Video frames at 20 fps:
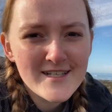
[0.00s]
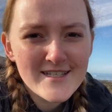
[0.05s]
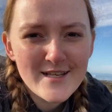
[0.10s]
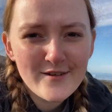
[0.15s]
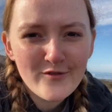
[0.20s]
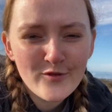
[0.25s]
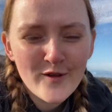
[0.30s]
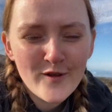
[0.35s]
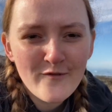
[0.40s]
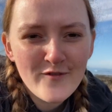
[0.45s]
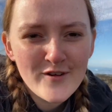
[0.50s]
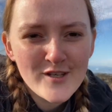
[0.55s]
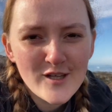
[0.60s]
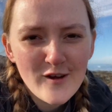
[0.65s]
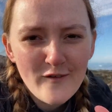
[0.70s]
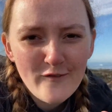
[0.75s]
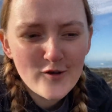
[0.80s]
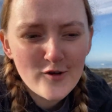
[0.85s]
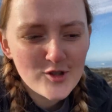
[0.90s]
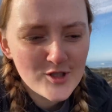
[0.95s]
of see from that
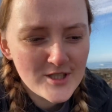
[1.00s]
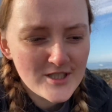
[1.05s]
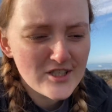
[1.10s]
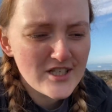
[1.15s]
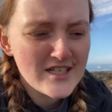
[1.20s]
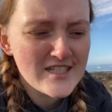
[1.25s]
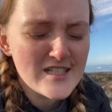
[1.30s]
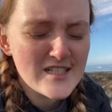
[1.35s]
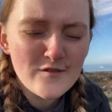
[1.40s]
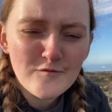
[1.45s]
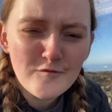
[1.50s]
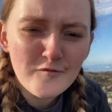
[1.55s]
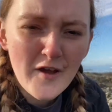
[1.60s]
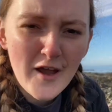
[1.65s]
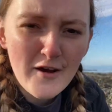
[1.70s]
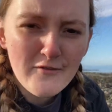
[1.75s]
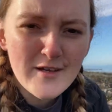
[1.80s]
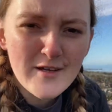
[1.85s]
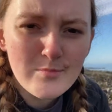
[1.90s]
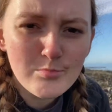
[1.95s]
video footage, is it's
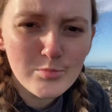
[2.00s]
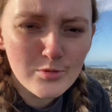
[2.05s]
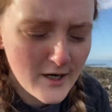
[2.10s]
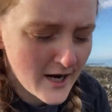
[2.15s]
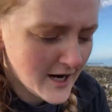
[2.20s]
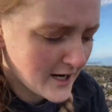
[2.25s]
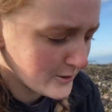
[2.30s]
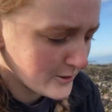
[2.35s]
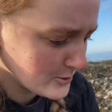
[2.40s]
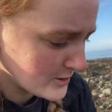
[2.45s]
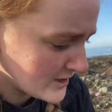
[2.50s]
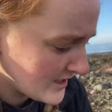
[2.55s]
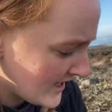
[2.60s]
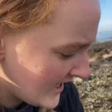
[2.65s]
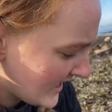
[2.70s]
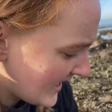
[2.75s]
very brown.